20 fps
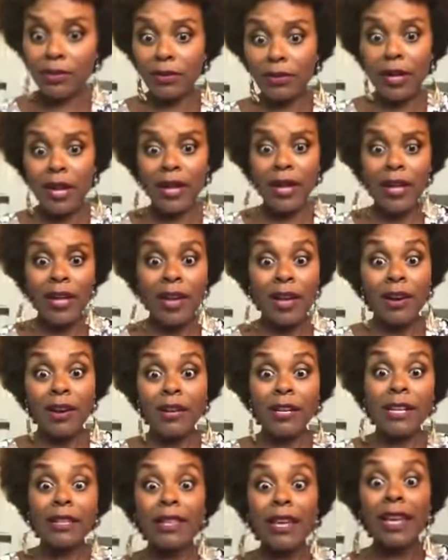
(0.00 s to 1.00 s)
And that thing got
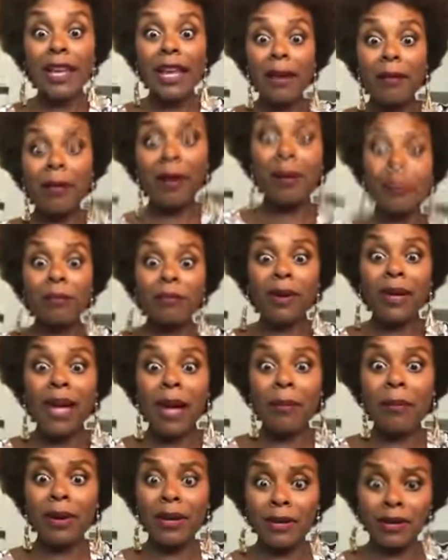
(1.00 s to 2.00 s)
me
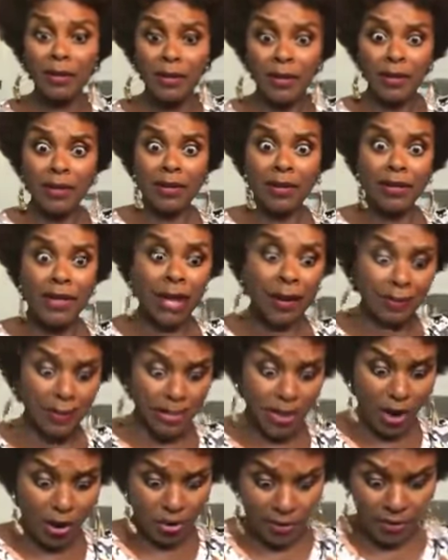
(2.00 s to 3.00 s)
talking
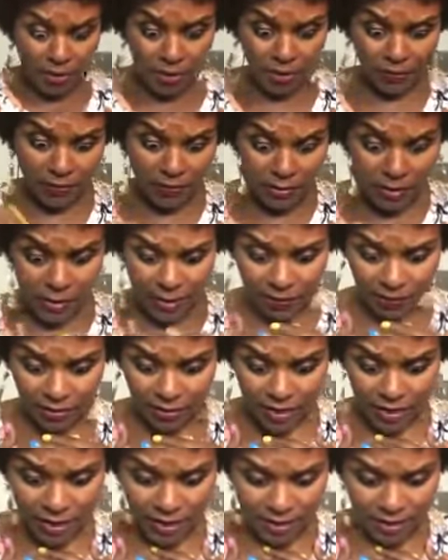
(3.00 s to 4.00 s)
different and everything.
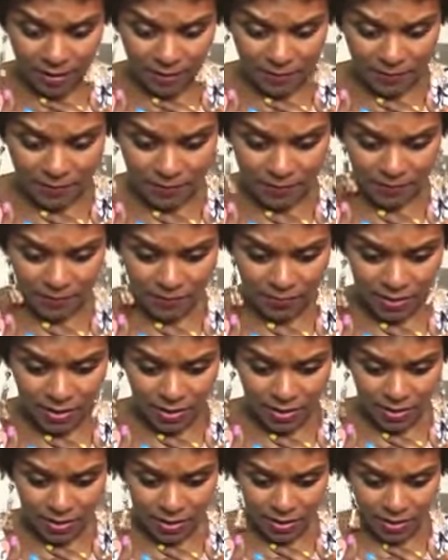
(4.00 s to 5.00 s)

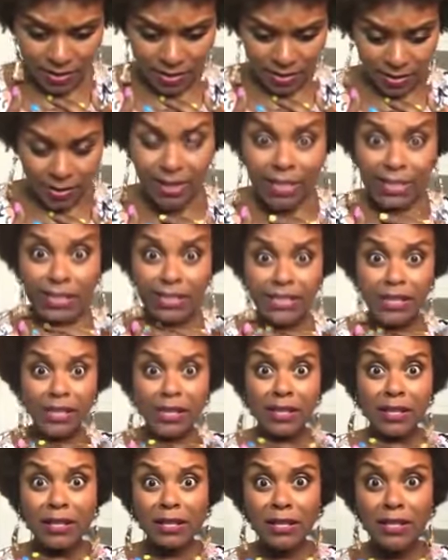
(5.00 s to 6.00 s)
Honey, shall
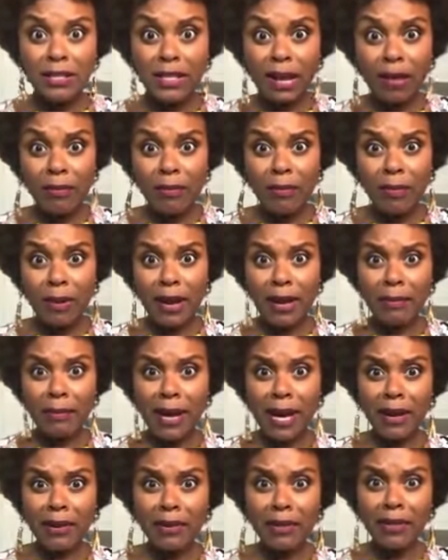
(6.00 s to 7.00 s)
we pray about it?
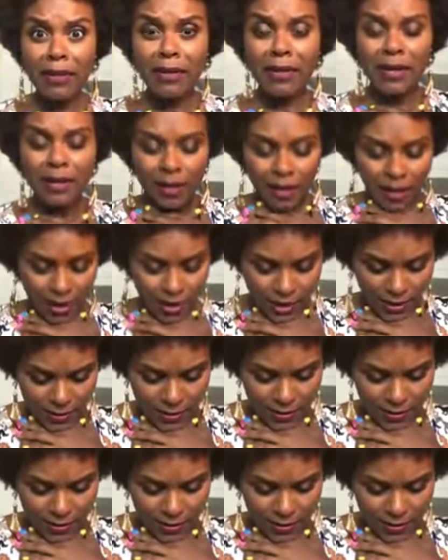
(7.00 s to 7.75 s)
I